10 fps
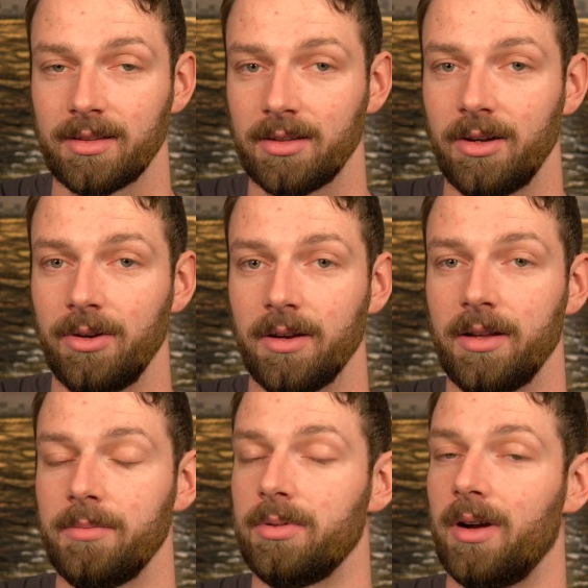alone. I
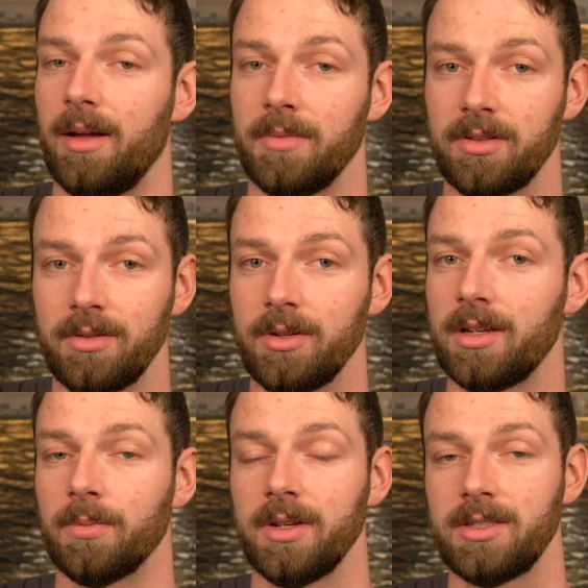promise you
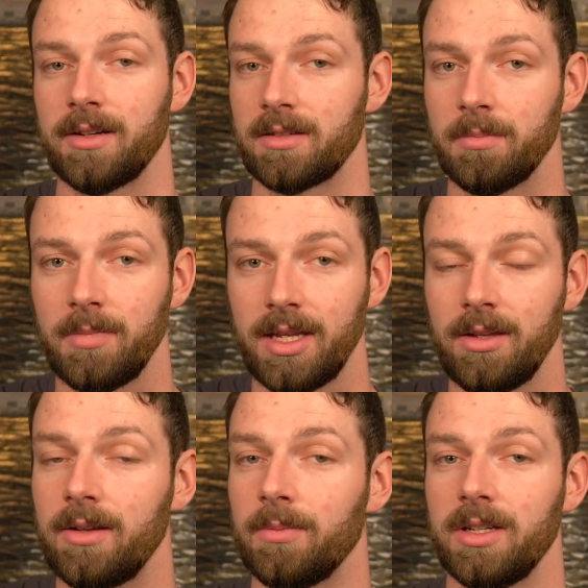can reach out to me.
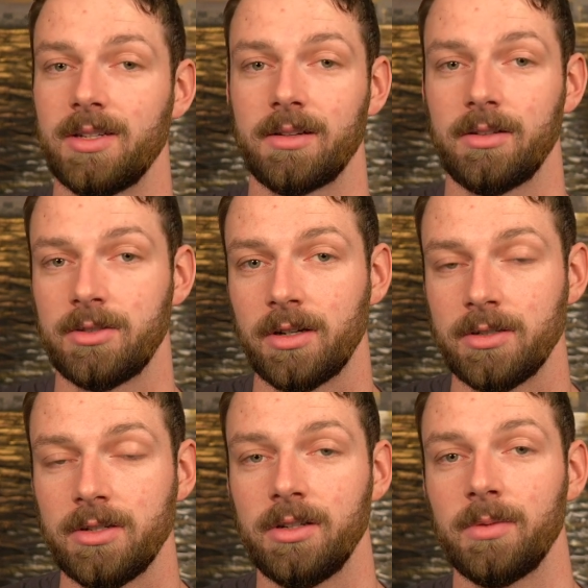You can reach out to
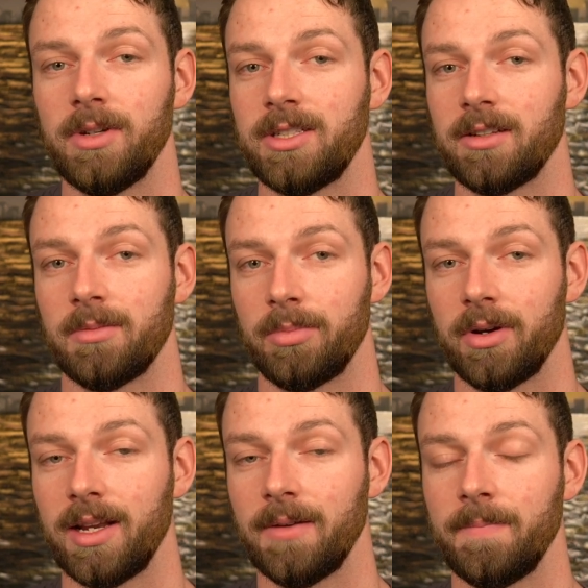Jojo. You can reach out to
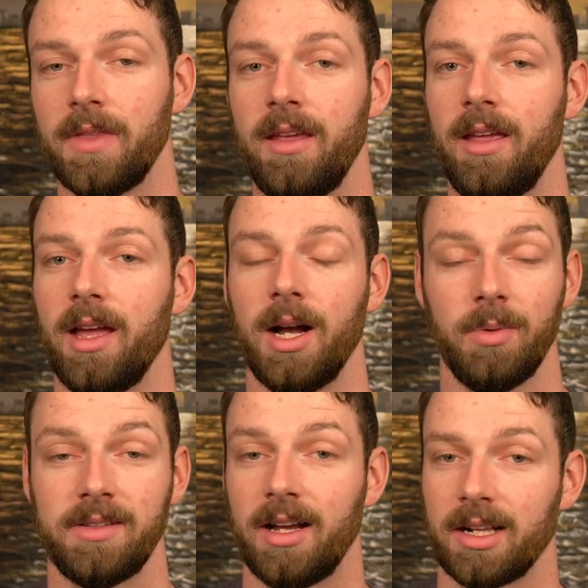Braden.
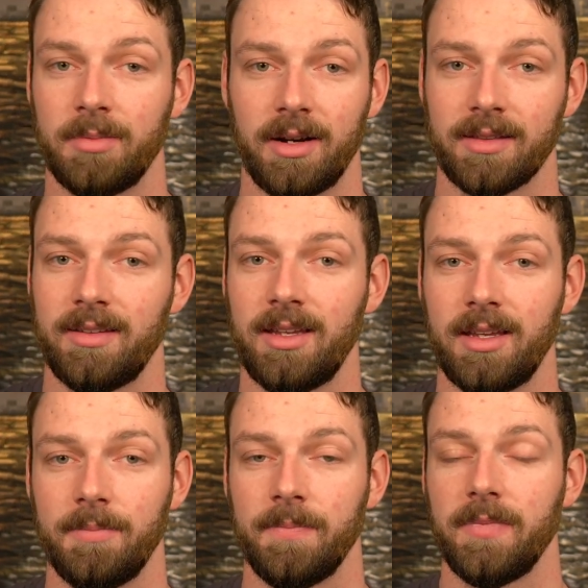We talked about
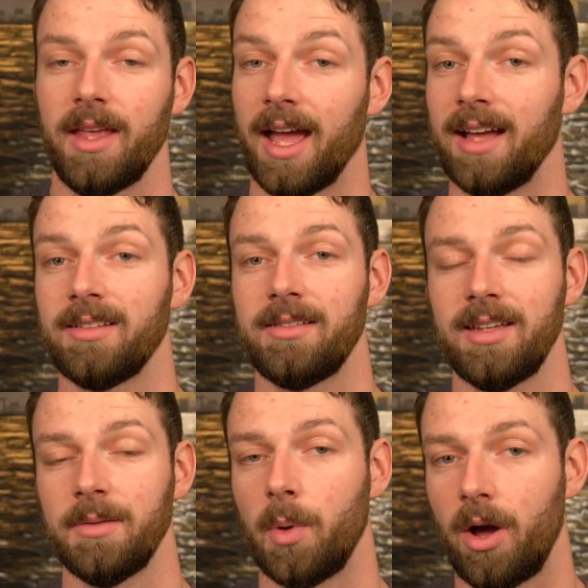as a
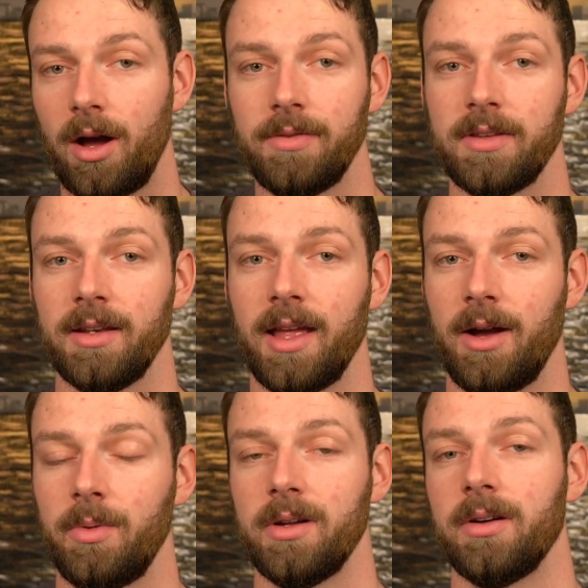team often, how
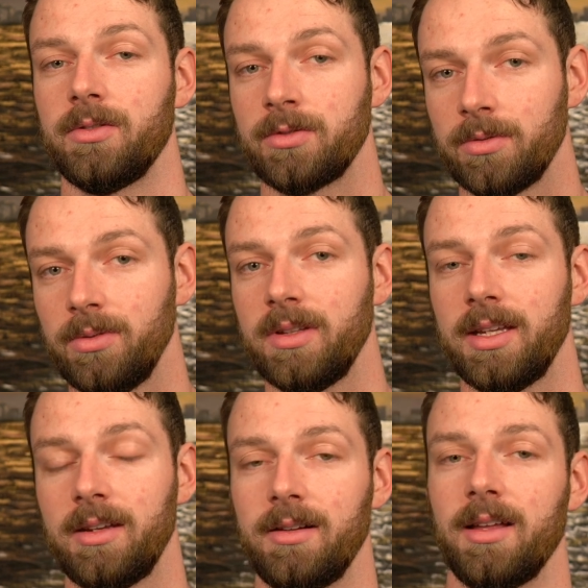we are truly
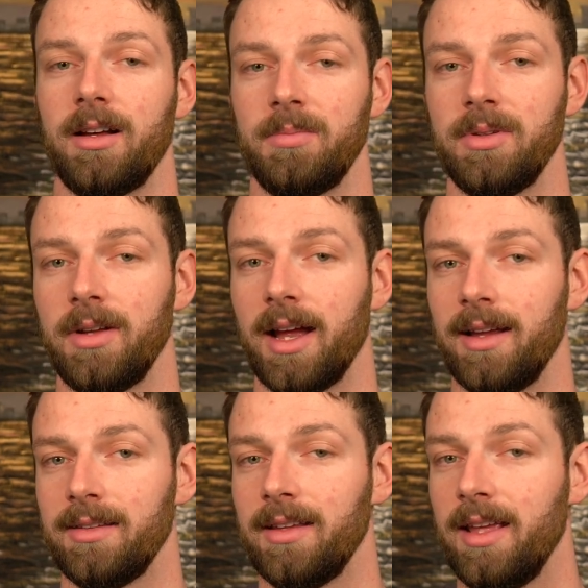here to help you
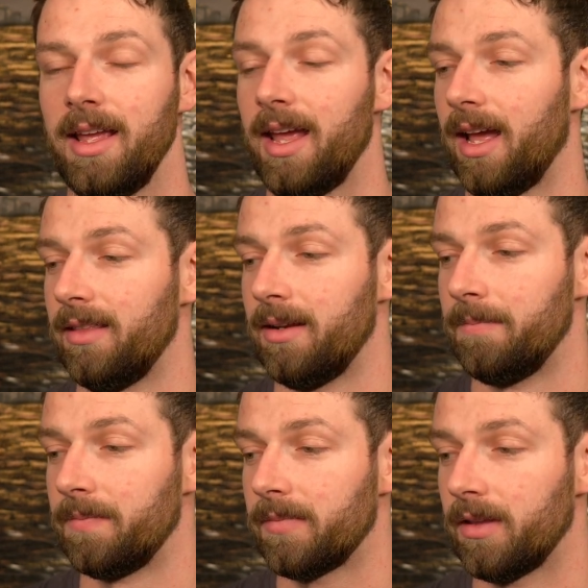guys. And
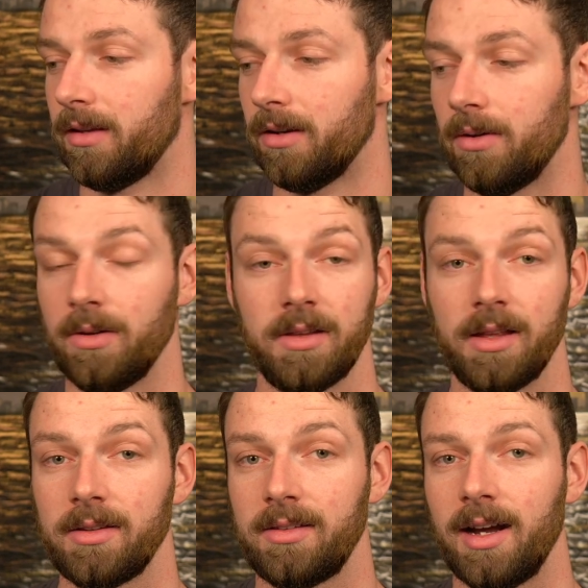then, on the
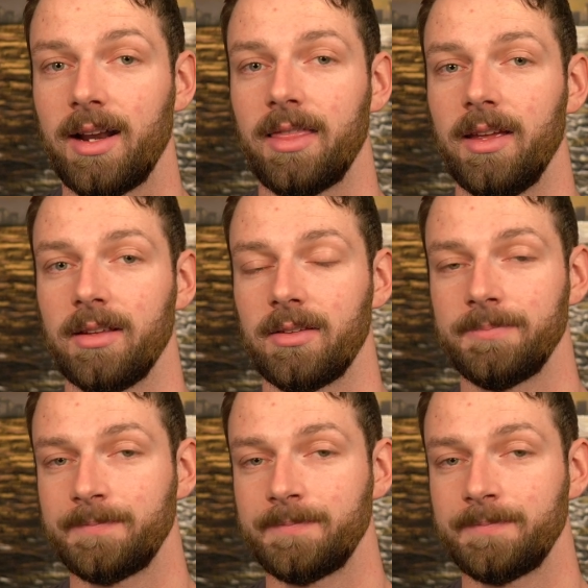other side of things,